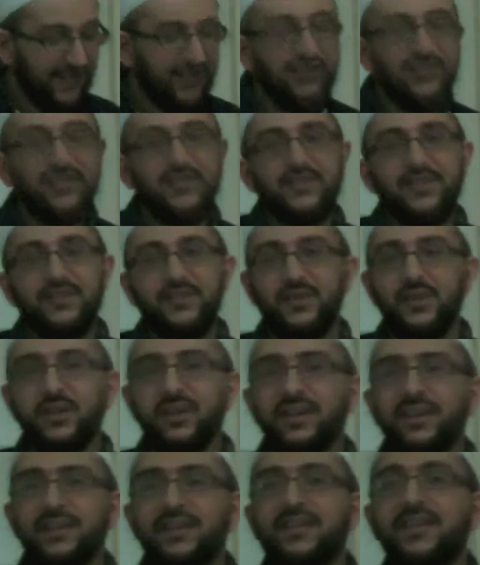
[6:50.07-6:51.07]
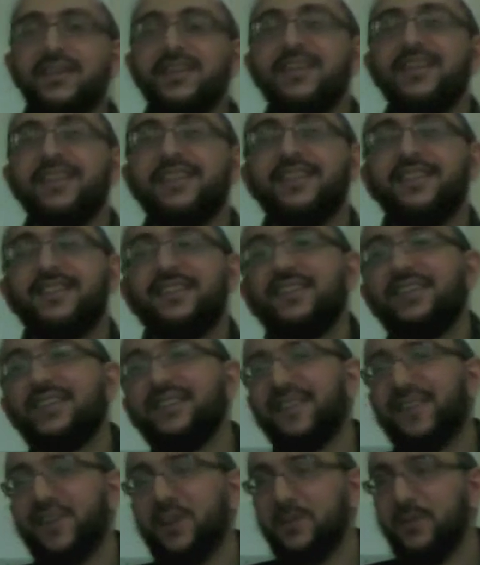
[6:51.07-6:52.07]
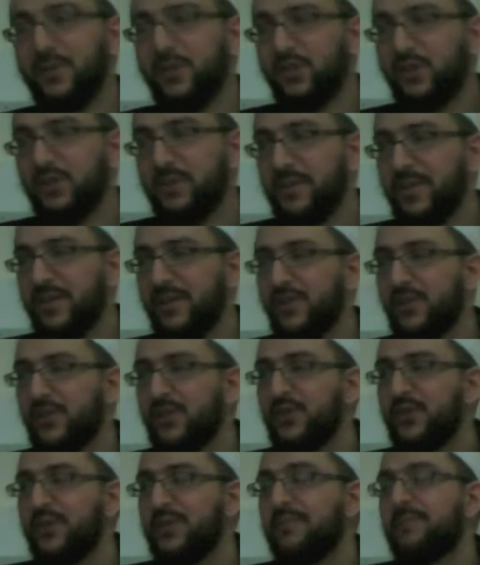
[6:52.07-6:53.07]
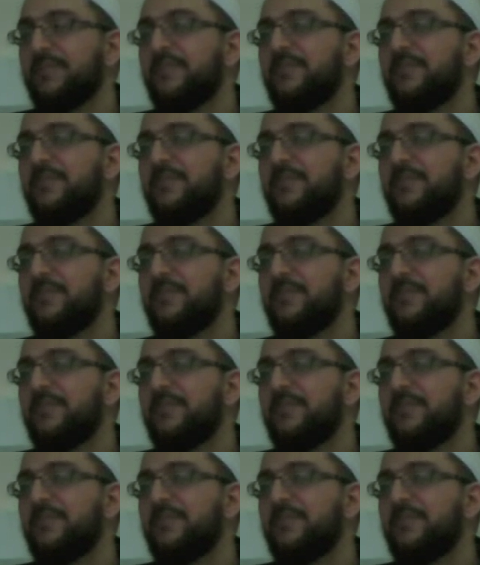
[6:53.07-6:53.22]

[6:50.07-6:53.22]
lust, if you like, right? Allow me to commit adultery.